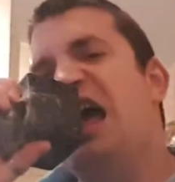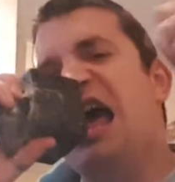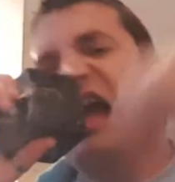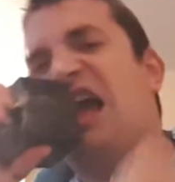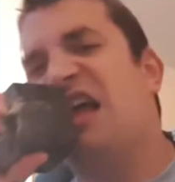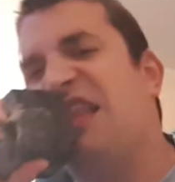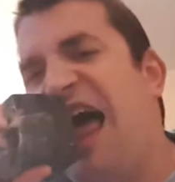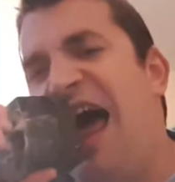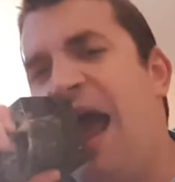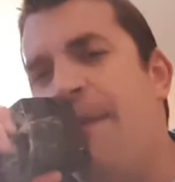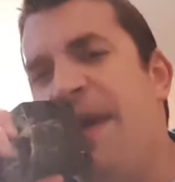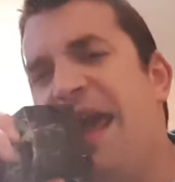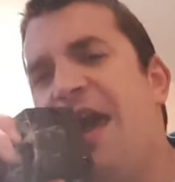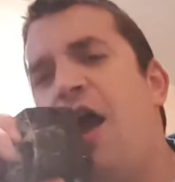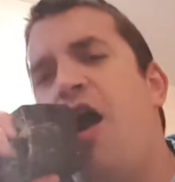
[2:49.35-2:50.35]
Because I
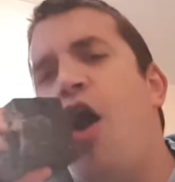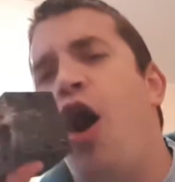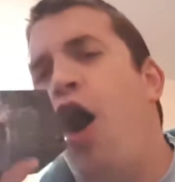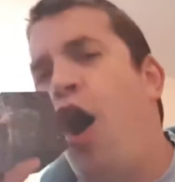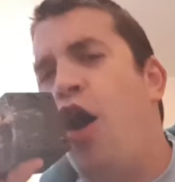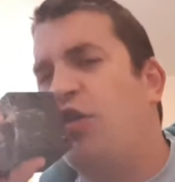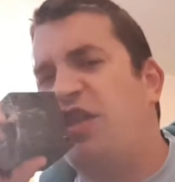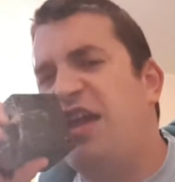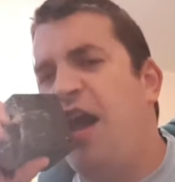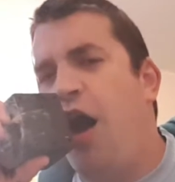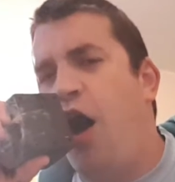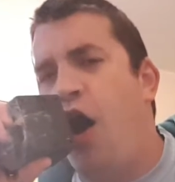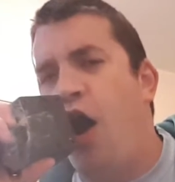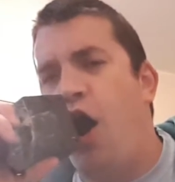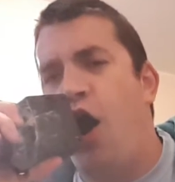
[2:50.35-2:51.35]
am here,
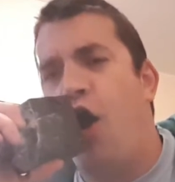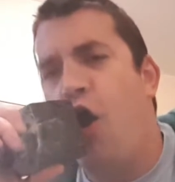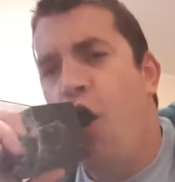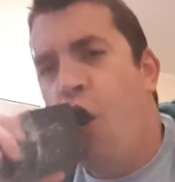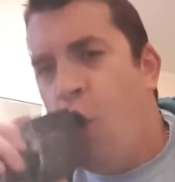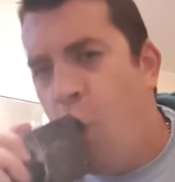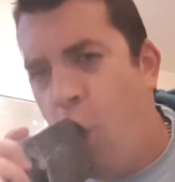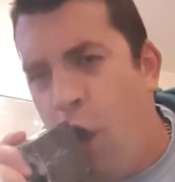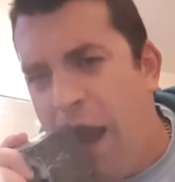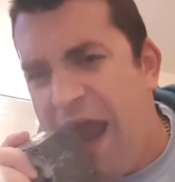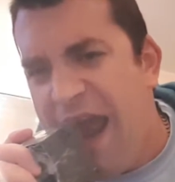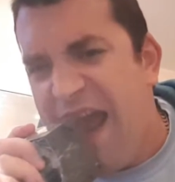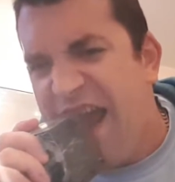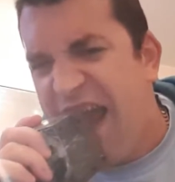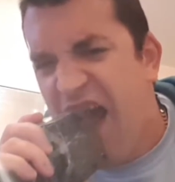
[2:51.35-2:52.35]
RTR,
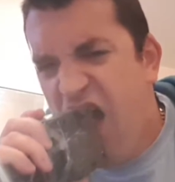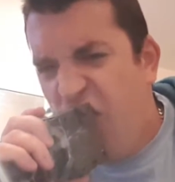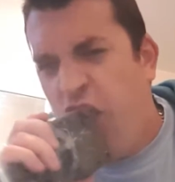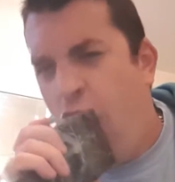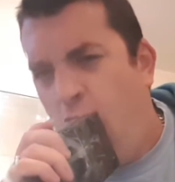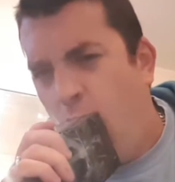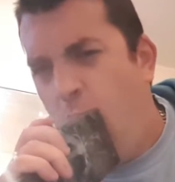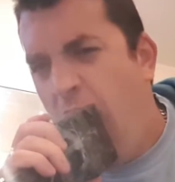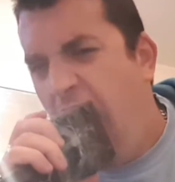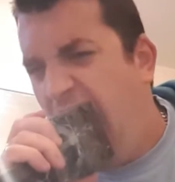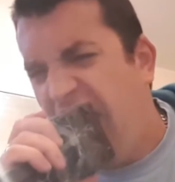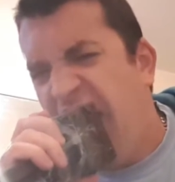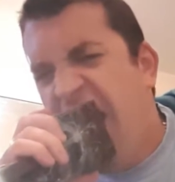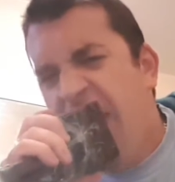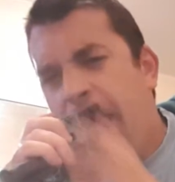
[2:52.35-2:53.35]
Rick the
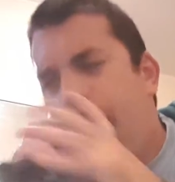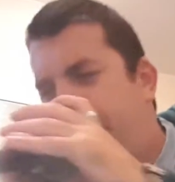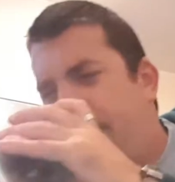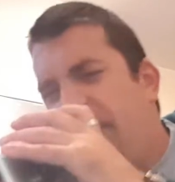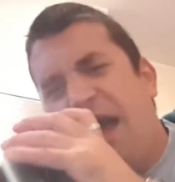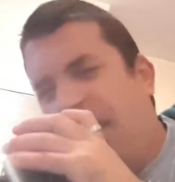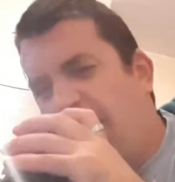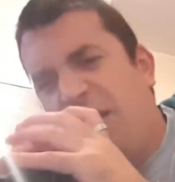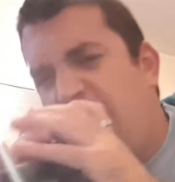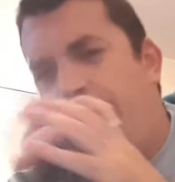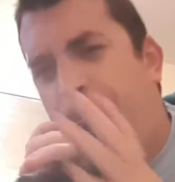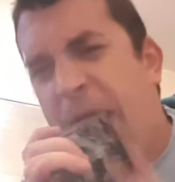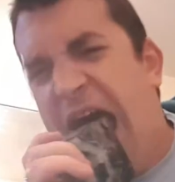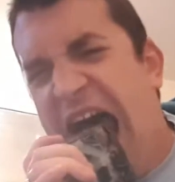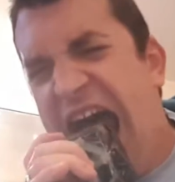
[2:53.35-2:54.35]
Rock, the
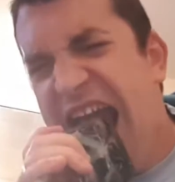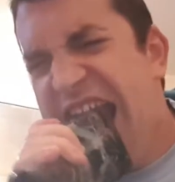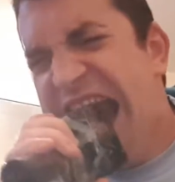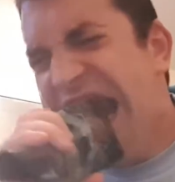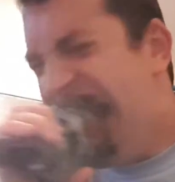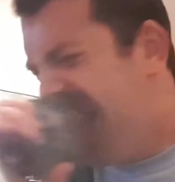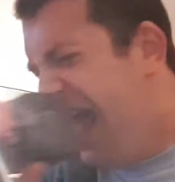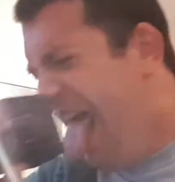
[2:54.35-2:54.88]
pie eating,